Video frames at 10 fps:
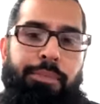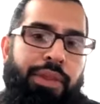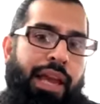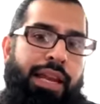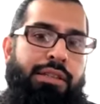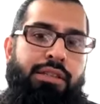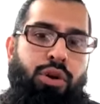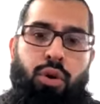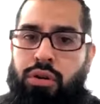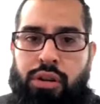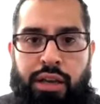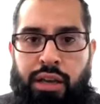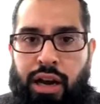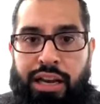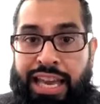and it's totally
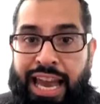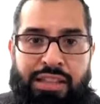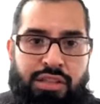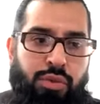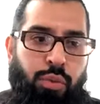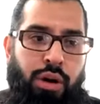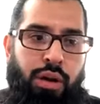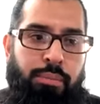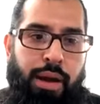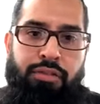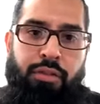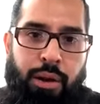against what Baphomet